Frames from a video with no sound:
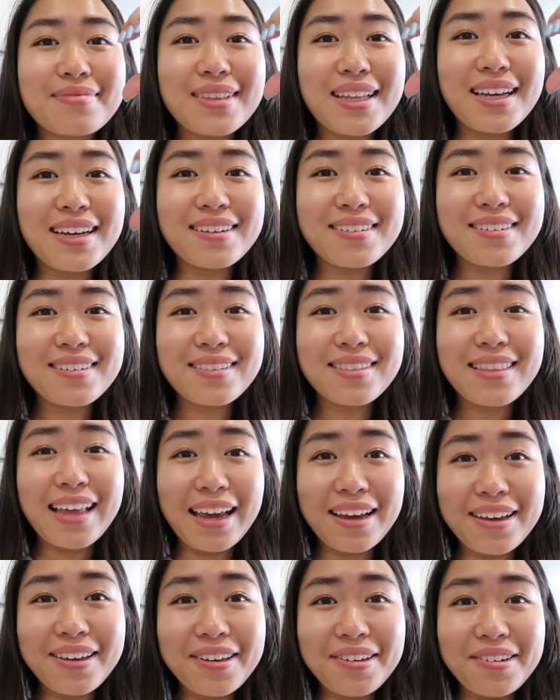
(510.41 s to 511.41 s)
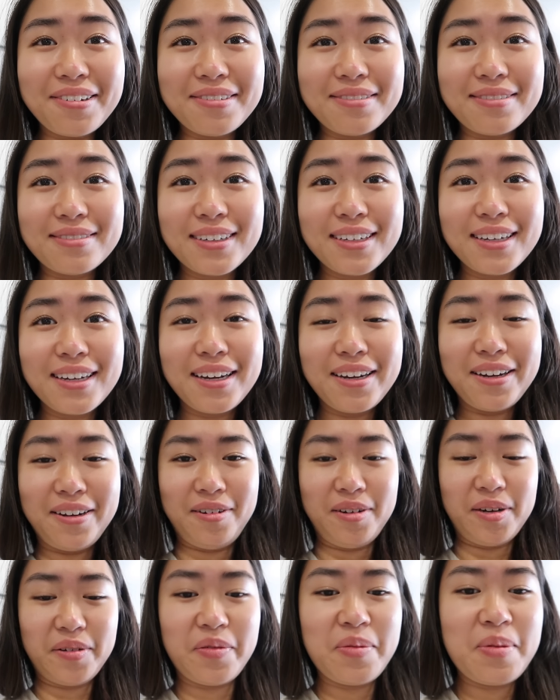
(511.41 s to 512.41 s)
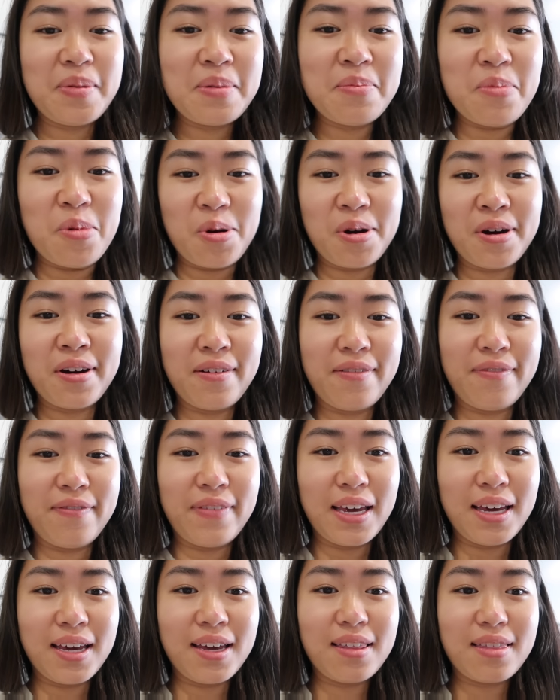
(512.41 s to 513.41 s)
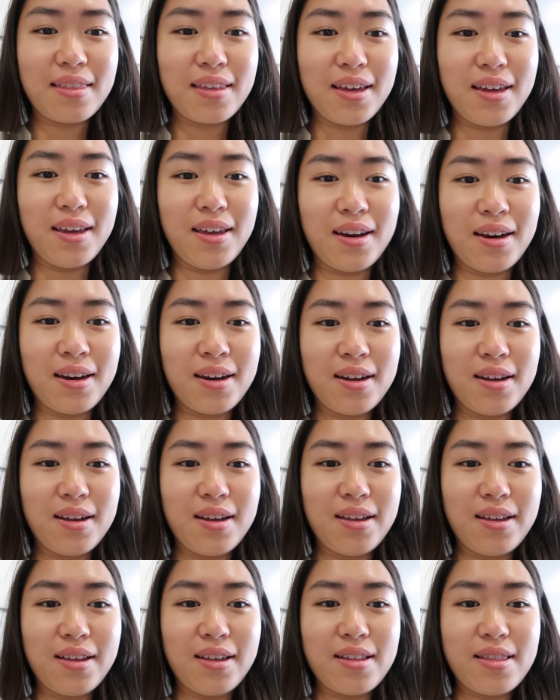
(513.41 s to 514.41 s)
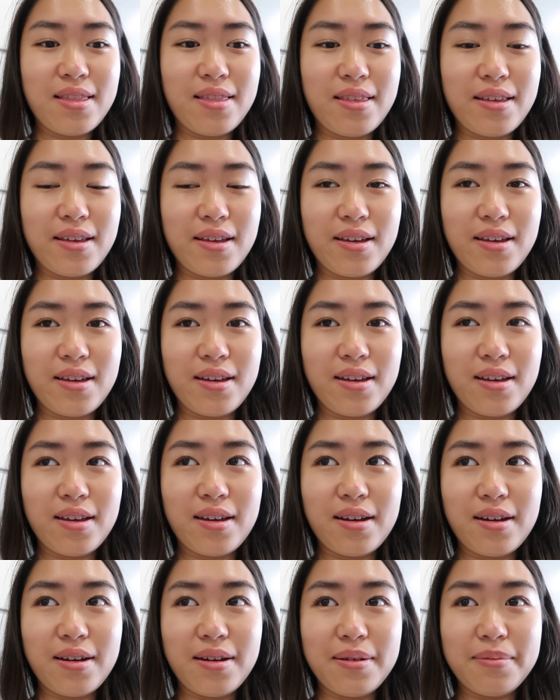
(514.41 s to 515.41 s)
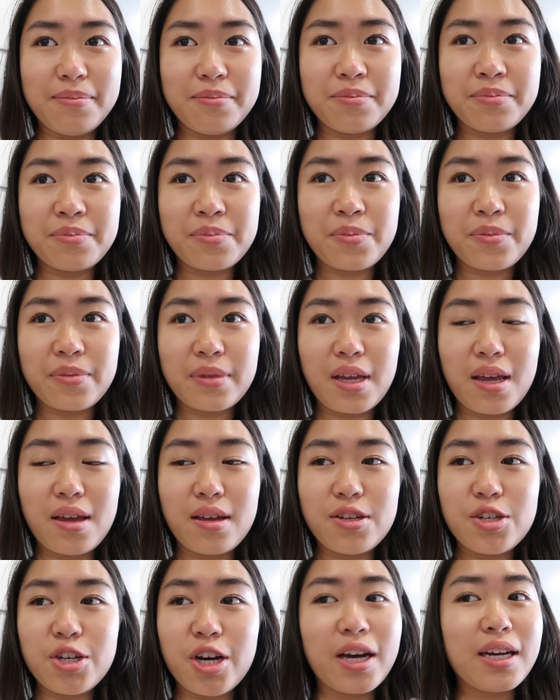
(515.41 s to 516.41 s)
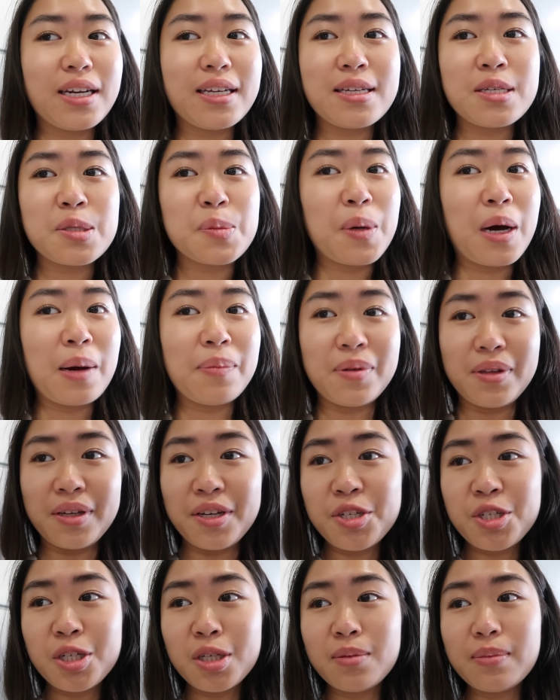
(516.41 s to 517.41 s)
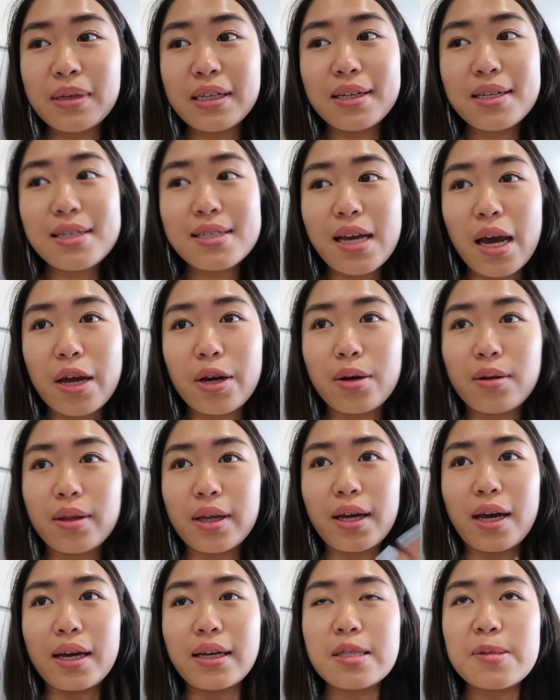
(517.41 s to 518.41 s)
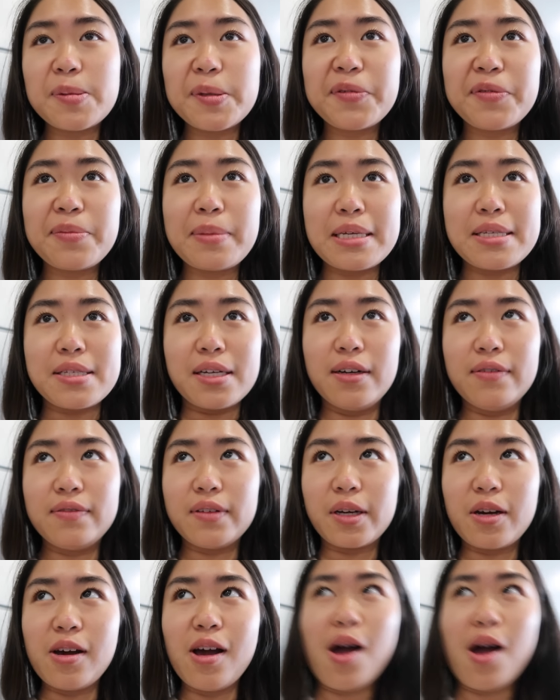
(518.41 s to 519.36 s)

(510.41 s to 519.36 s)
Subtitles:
like, thank you. You're giving me more faith in the Chinese population, because I know, like, I can speak for myself. Like,